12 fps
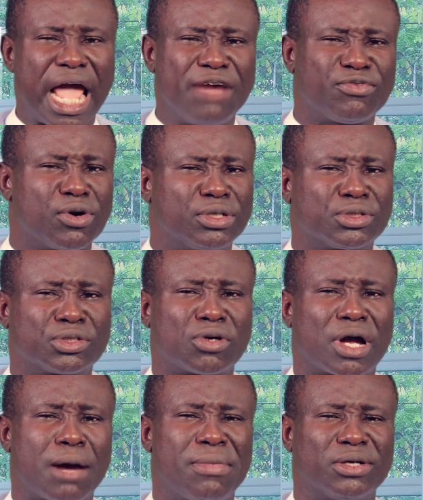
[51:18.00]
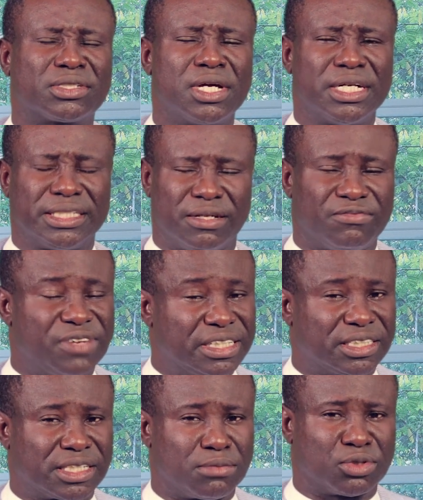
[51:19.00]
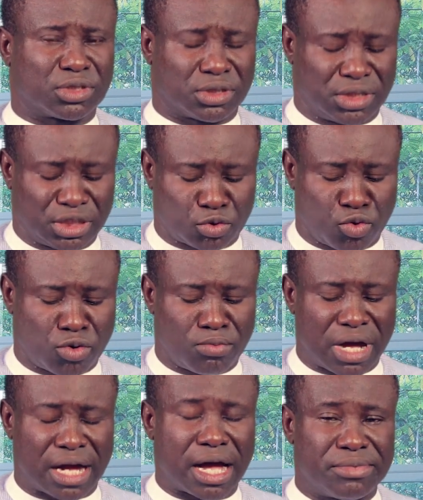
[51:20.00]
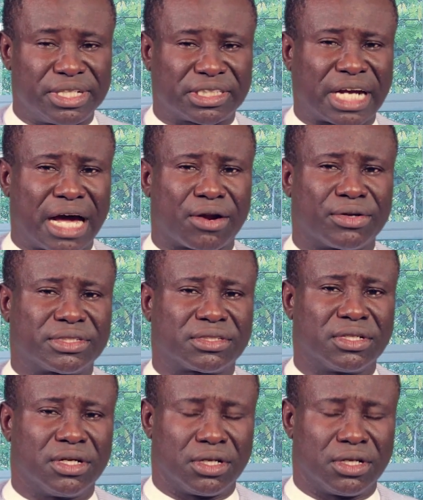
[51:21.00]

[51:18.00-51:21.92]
I forgot to talk about the vegetables. This cucumber, cabbage, carrot,